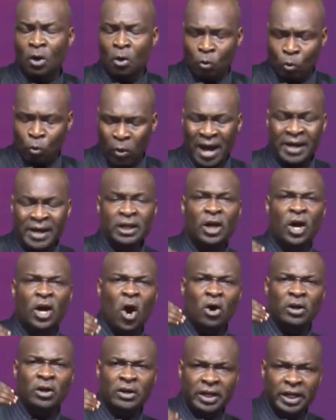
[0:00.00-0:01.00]
When
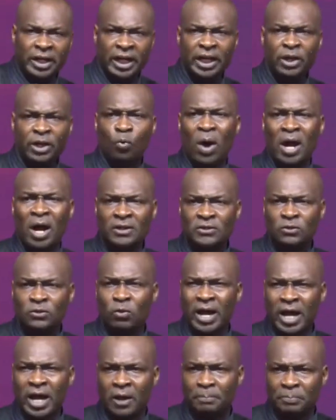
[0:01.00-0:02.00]
God really wants to
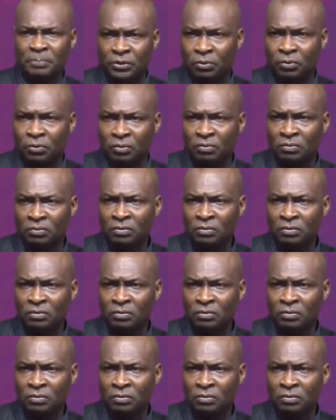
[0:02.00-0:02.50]
help you,